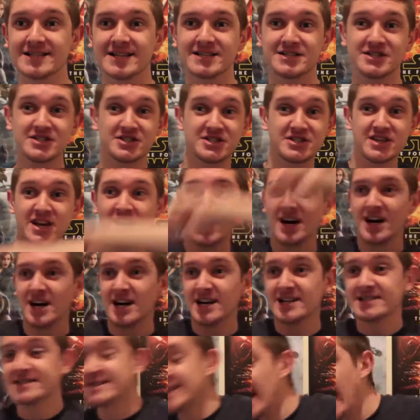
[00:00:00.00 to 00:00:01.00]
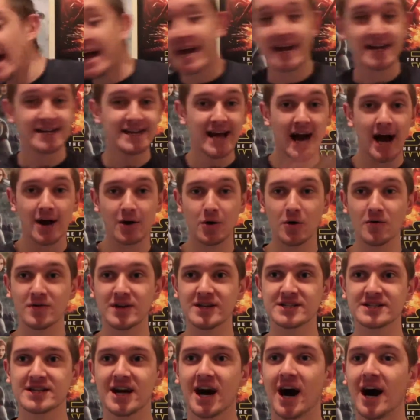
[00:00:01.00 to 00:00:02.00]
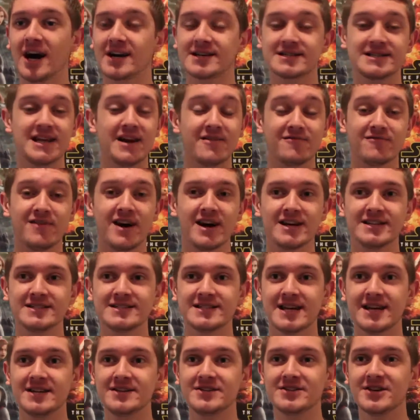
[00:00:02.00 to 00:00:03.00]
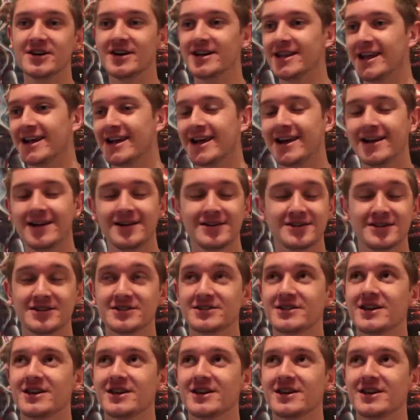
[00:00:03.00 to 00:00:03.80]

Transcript: Like, she's just taking down all these guys left, right and centre, like, and